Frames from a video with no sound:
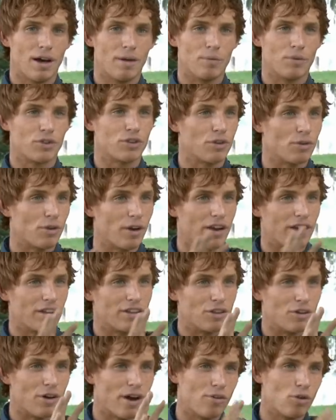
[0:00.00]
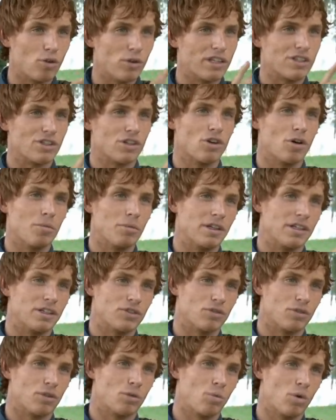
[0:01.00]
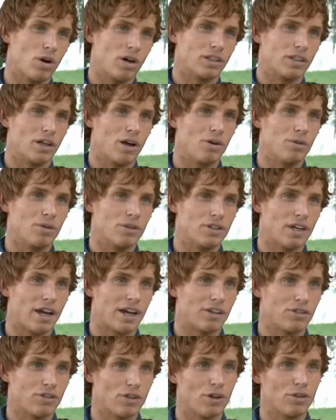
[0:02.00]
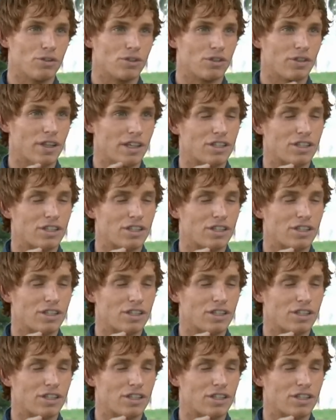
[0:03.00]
So you have all these anomalies from the word go with Jack, and they